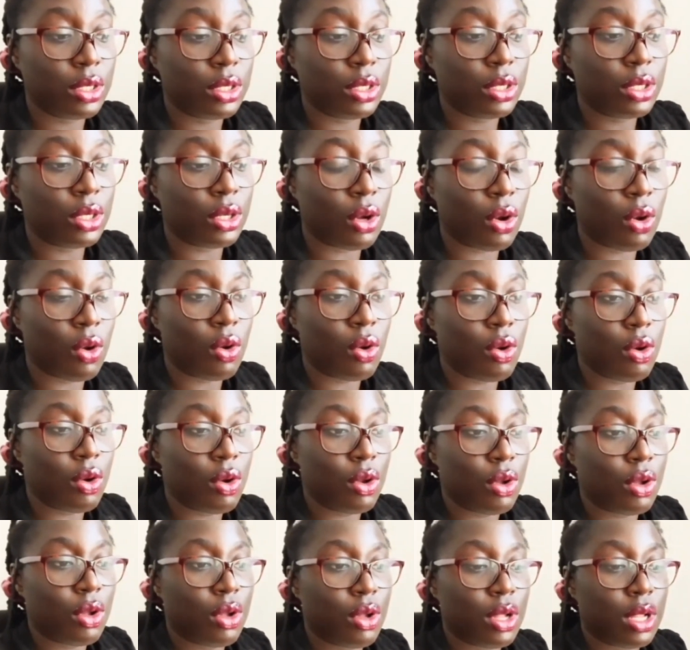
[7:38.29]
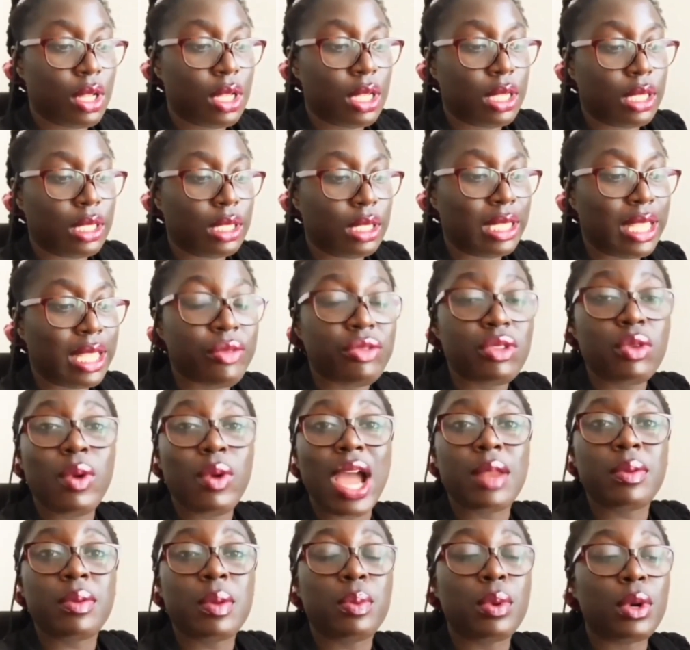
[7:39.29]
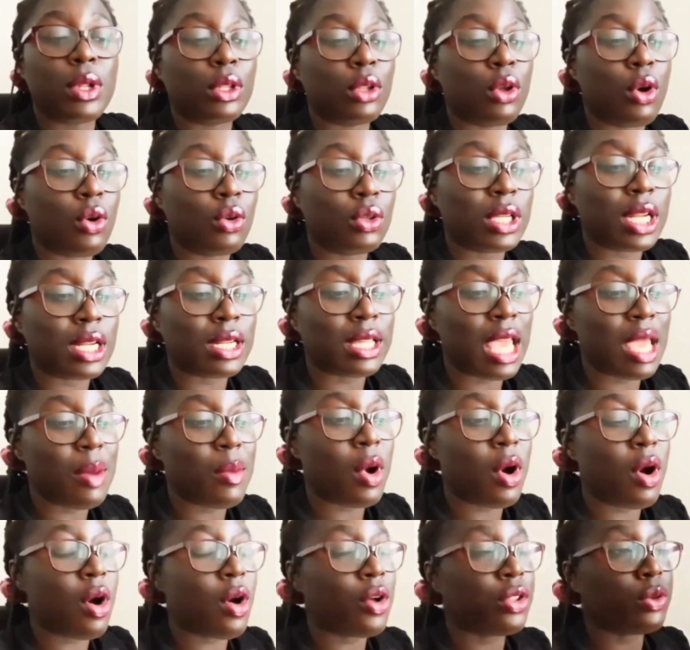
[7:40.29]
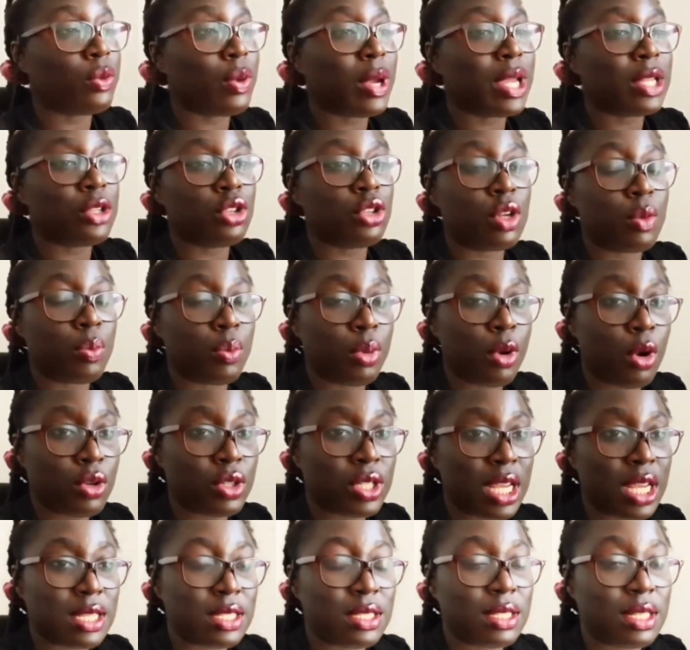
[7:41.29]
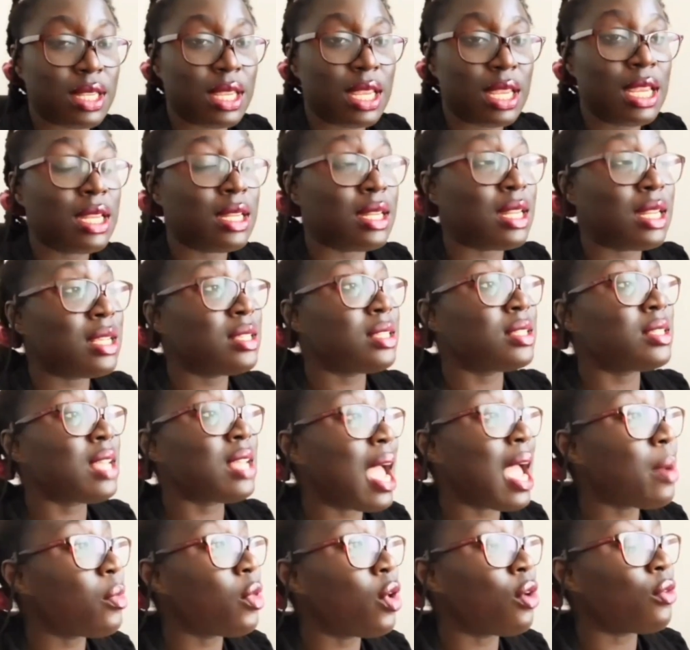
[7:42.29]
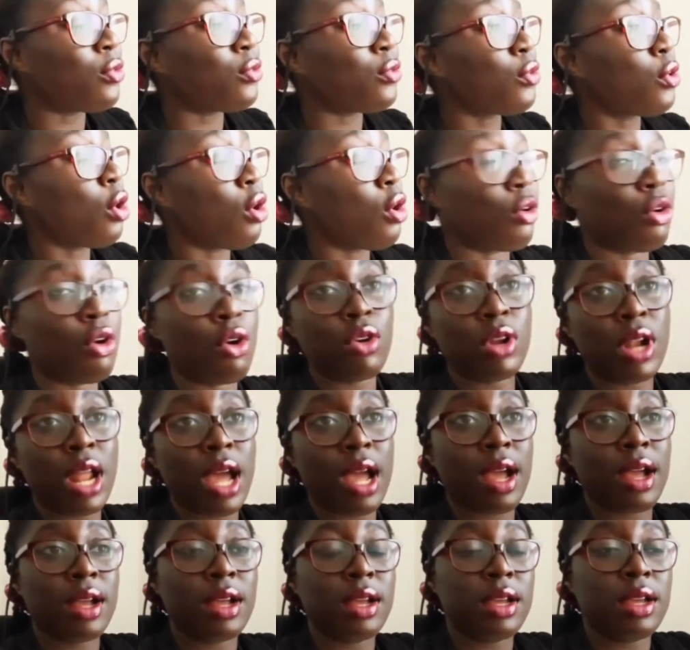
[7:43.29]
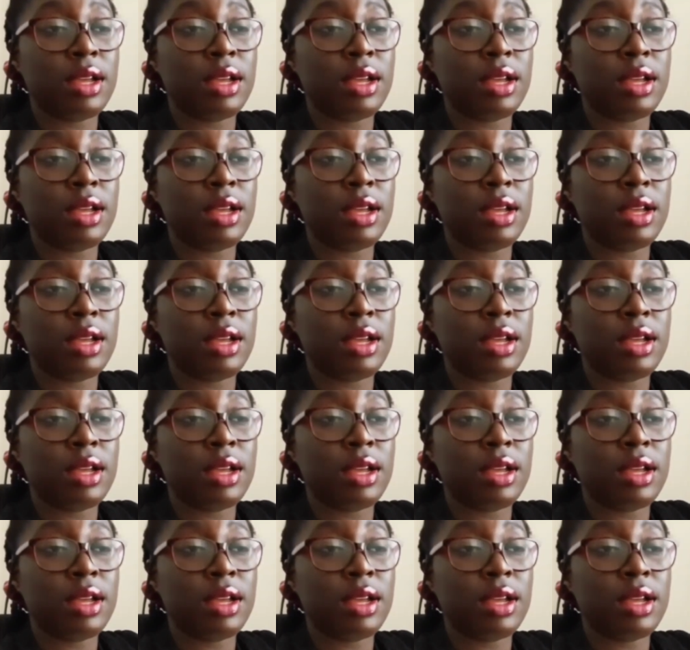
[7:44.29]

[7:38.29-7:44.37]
You know, Leave the white people alone that came all the way to the protest in this time of corona.